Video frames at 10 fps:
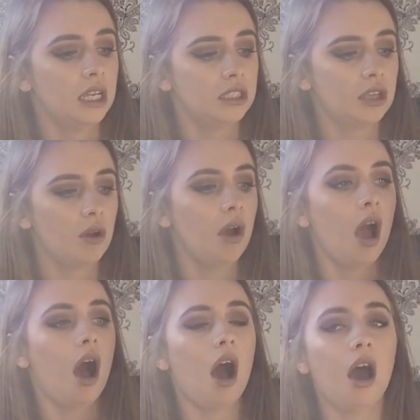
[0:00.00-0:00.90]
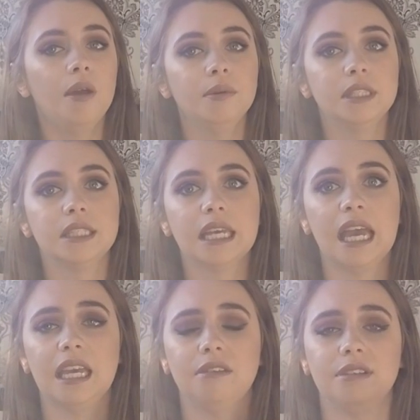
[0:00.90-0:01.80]
So I would
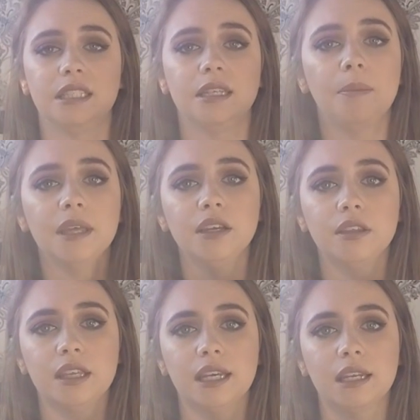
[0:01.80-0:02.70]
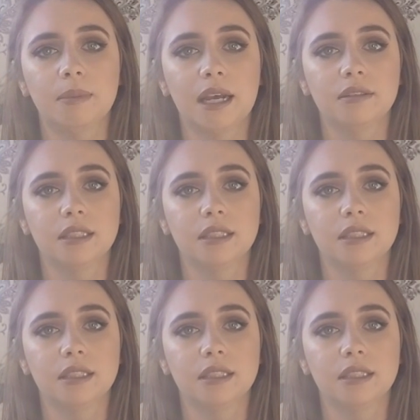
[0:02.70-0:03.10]
say if it's something you're thinking about,